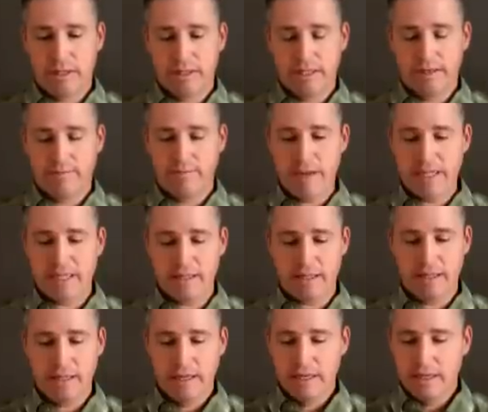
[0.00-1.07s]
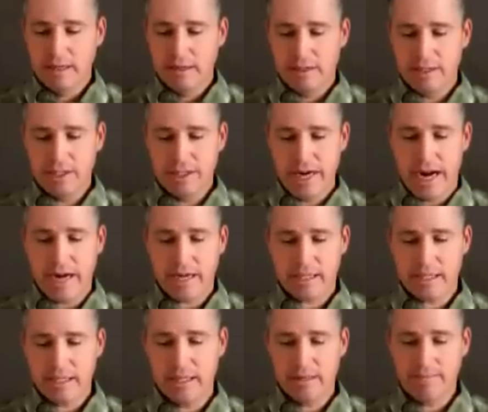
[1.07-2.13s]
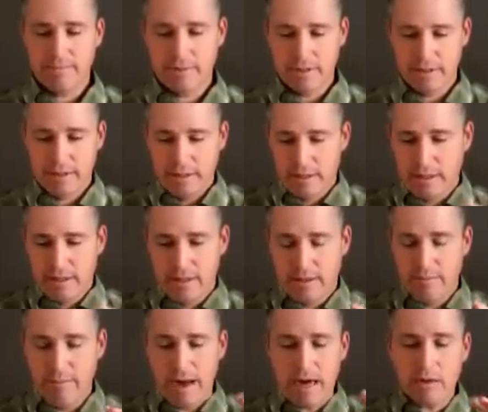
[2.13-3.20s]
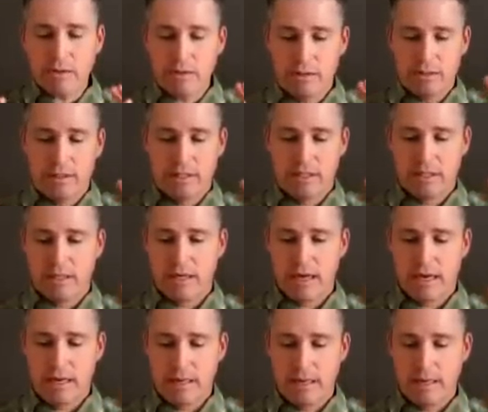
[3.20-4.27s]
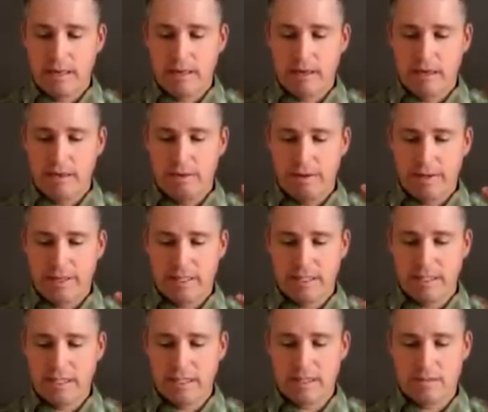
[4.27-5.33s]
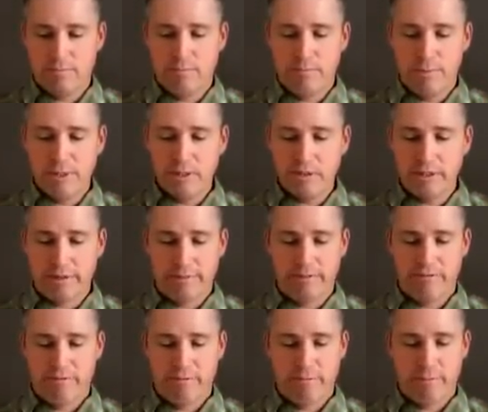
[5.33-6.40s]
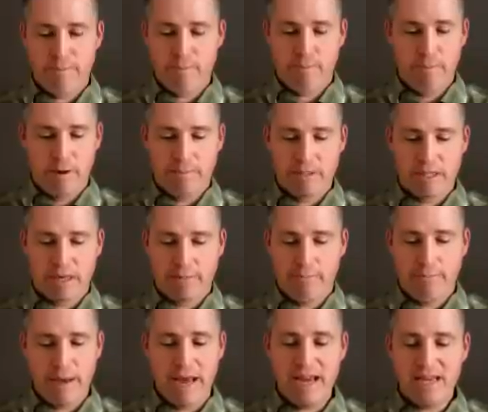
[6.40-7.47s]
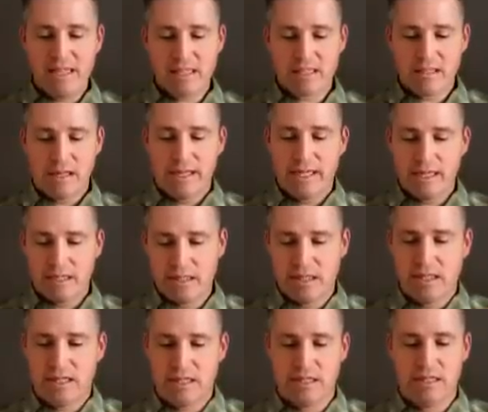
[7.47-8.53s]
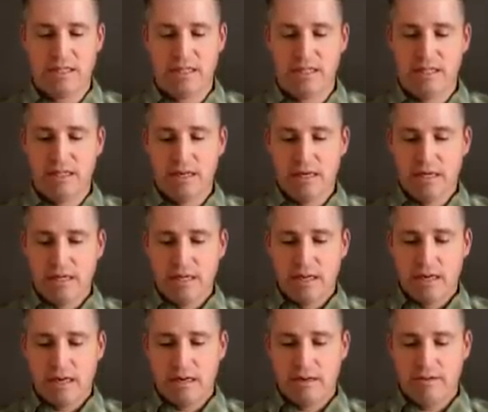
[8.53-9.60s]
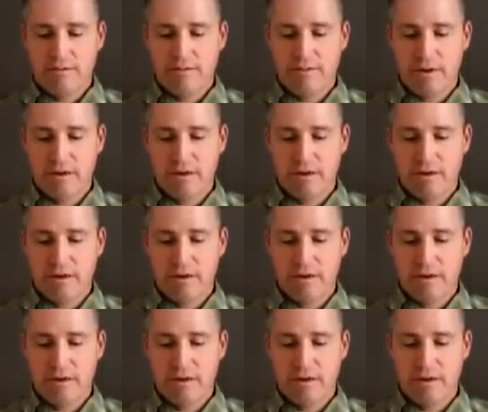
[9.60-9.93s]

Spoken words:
It basically jacks up the mountains, and like you get this buildup of almost like a paste-like consistency of